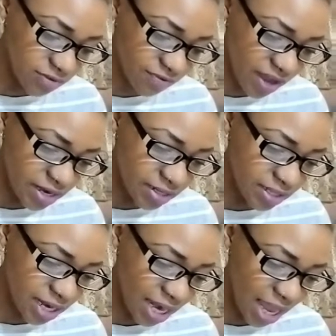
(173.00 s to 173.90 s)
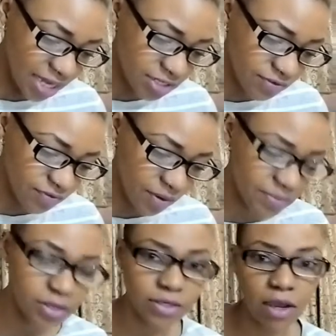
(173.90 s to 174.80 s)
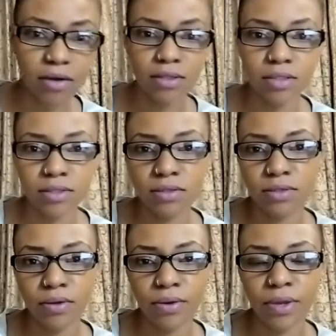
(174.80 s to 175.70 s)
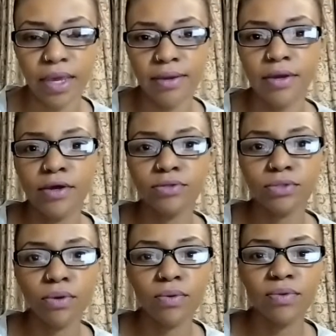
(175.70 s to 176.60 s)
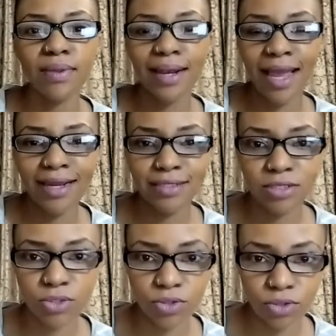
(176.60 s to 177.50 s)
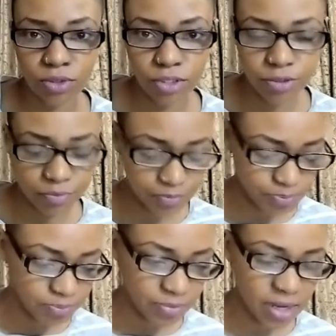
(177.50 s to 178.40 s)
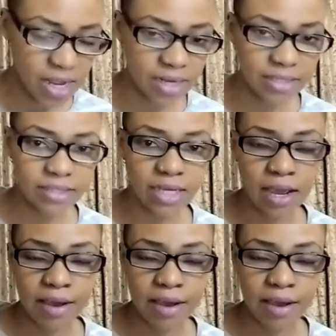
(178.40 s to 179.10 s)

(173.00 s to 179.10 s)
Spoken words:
divided the light from the darkness. Okay, so the light is good, and